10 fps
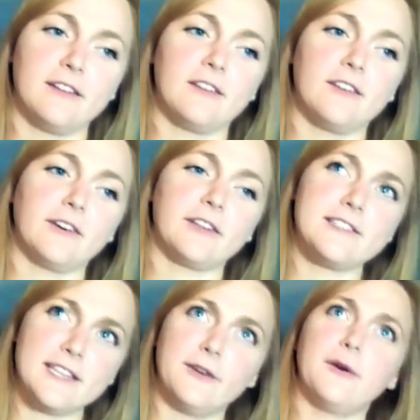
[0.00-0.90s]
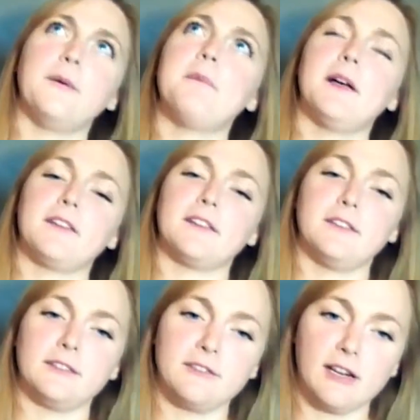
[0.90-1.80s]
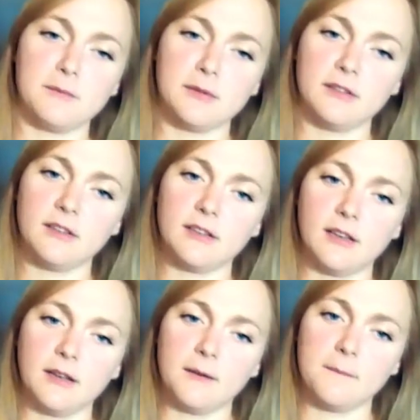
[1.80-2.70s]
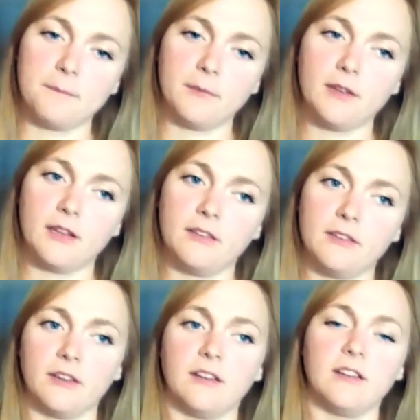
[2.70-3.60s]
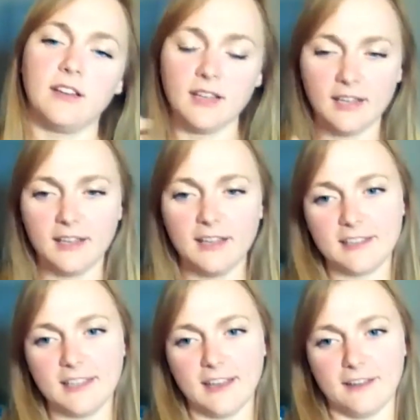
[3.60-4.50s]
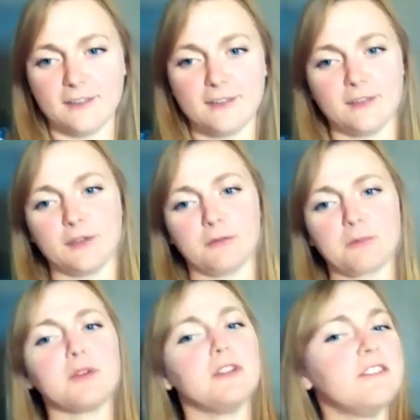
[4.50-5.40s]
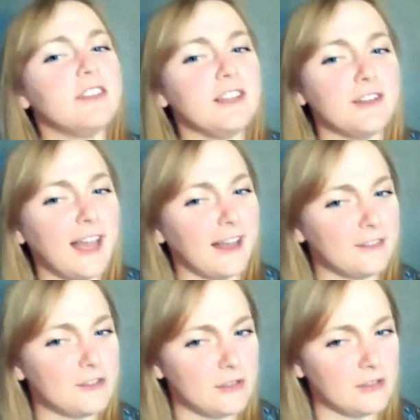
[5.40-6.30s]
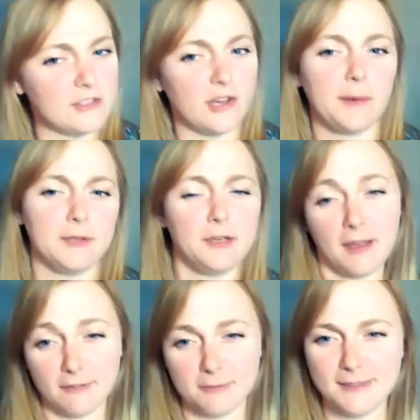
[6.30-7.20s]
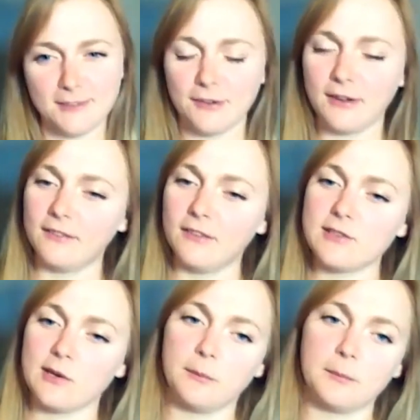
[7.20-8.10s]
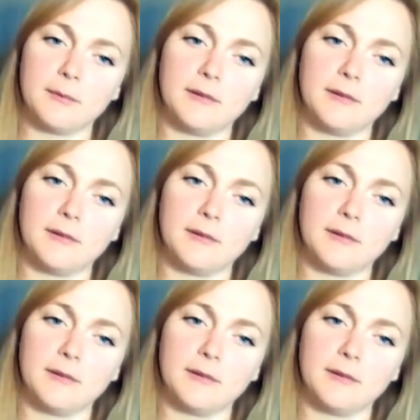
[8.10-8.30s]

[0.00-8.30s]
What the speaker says: your continual personal development, and so yeah, to sort of prove that you can do the job and you have been doing the job,